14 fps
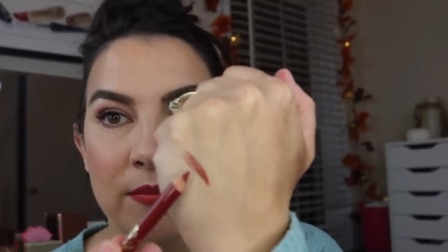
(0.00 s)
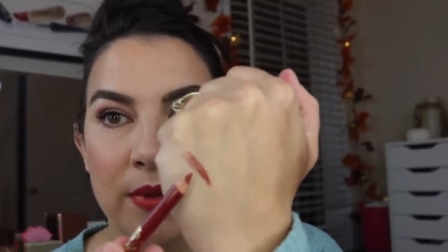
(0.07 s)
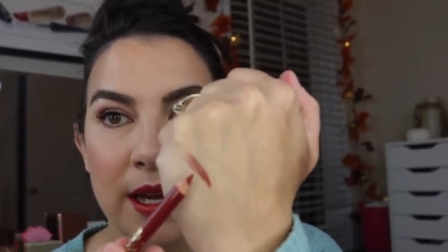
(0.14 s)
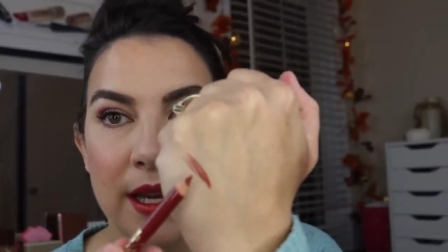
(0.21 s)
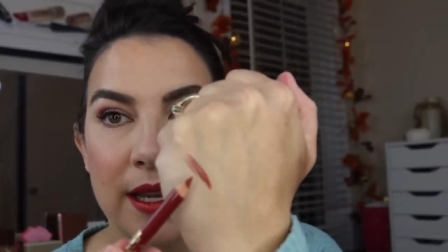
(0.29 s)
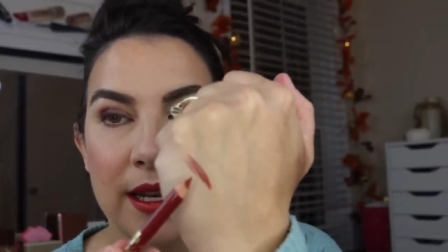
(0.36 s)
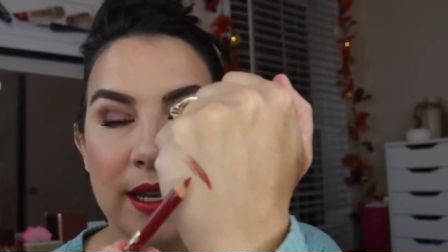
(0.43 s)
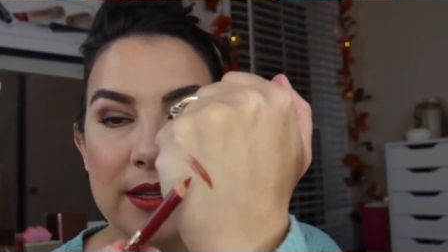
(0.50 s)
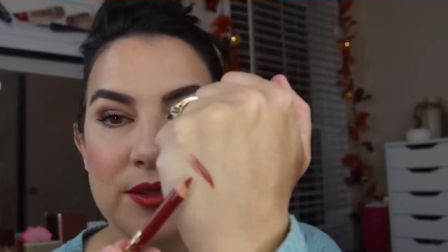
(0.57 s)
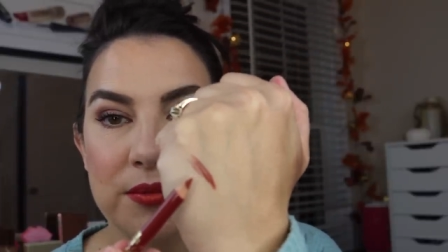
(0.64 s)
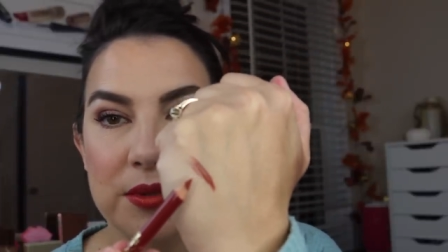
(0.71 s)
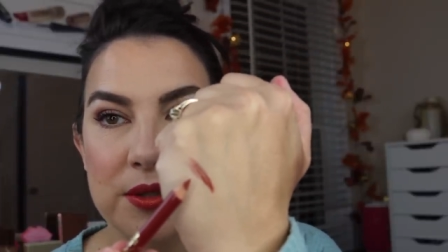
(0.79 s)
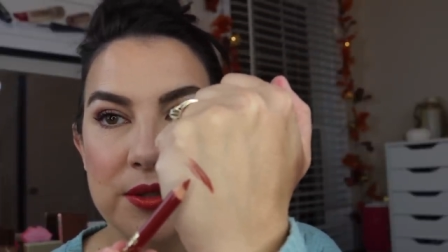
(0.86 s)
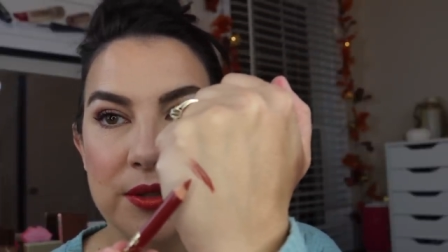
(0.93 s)
but as a
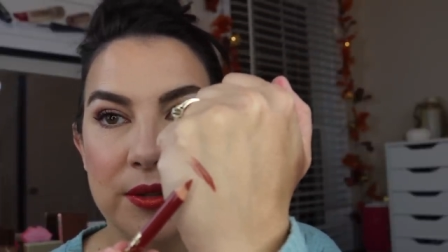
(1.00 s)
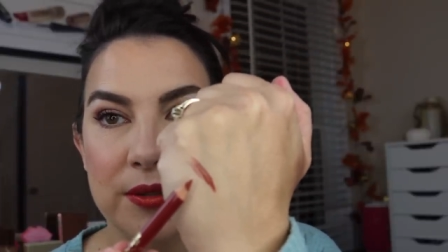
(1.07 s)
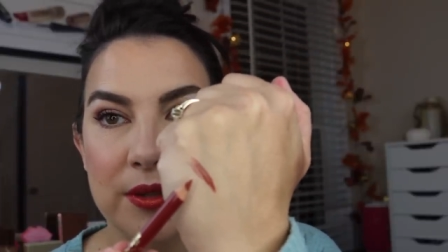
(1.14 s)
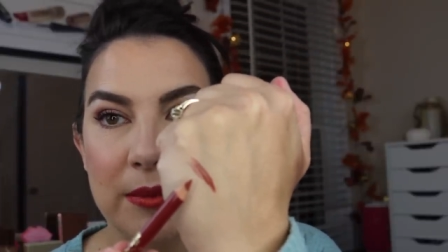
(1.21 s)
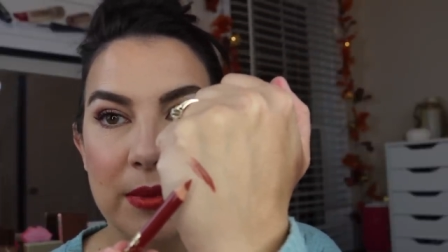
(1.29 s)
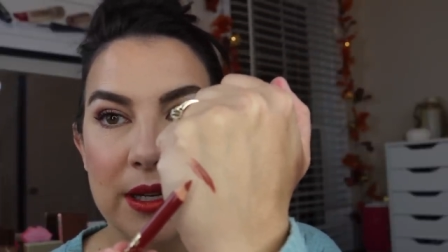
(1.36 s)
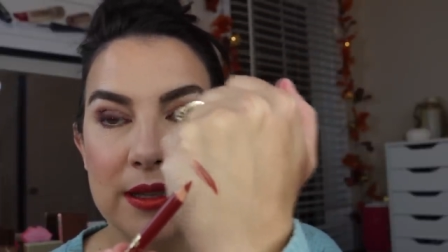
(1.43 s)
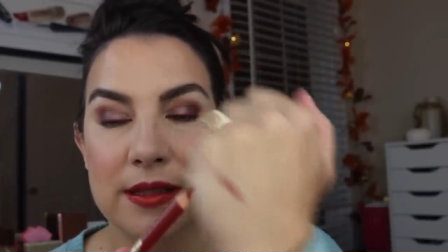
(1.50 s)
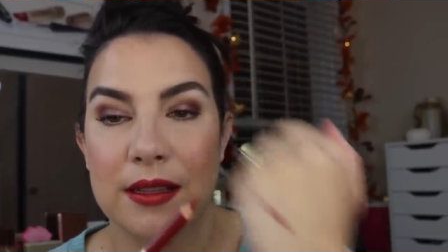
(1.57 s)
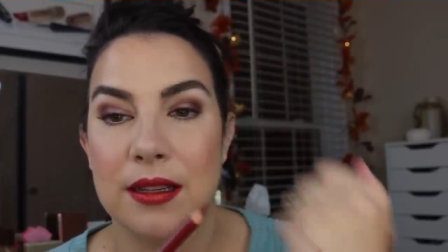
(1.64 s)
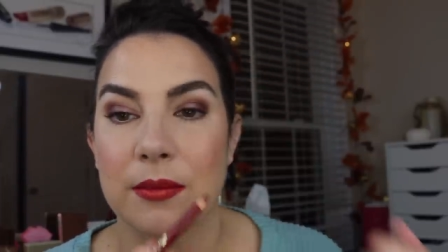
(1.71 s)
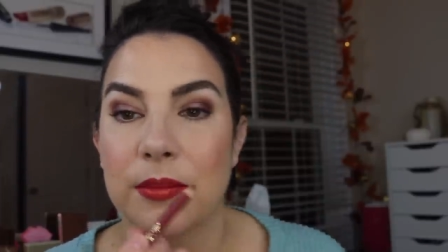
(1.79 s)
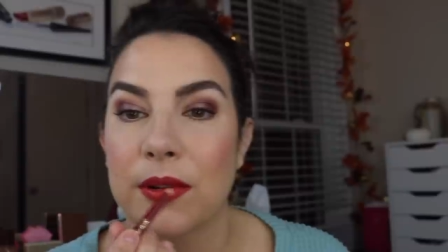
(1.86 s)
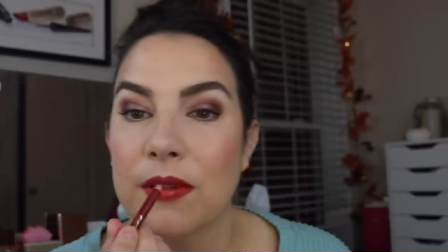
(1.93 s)
result, I bet it's
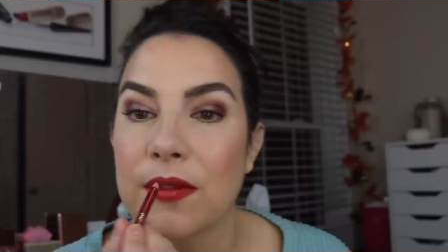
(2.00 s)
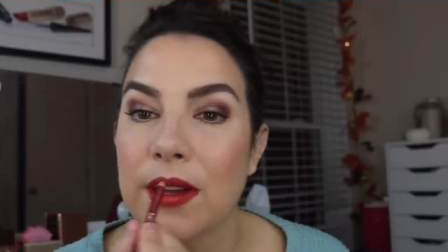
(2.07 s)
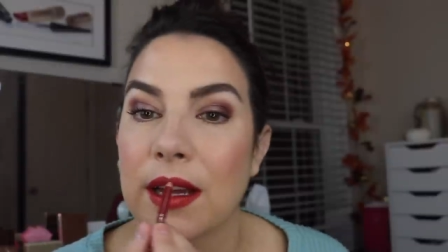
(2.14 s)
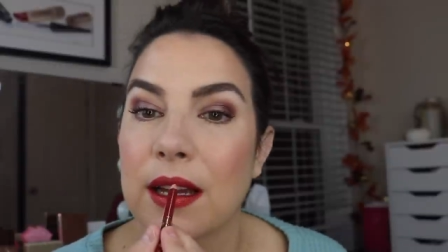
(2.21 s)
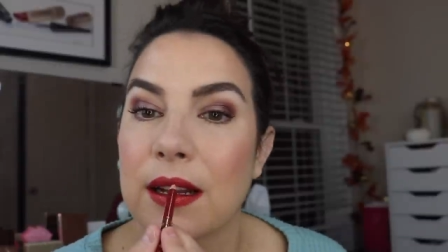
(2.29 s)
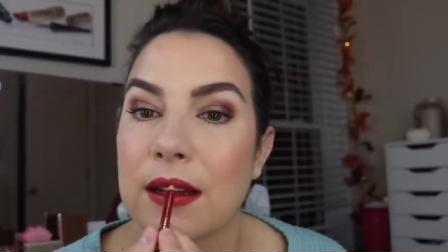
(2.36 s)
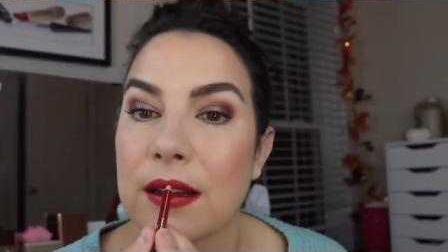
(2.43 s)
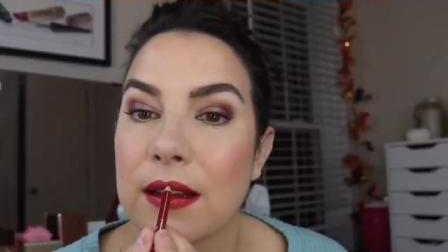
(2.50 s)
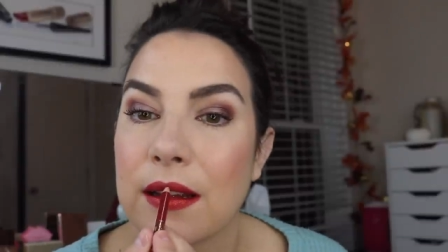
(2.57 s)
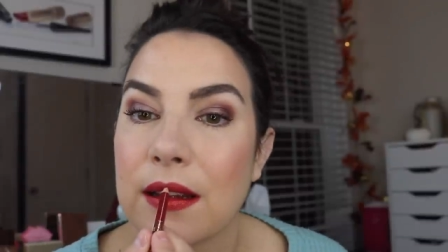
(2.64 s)
gonna provide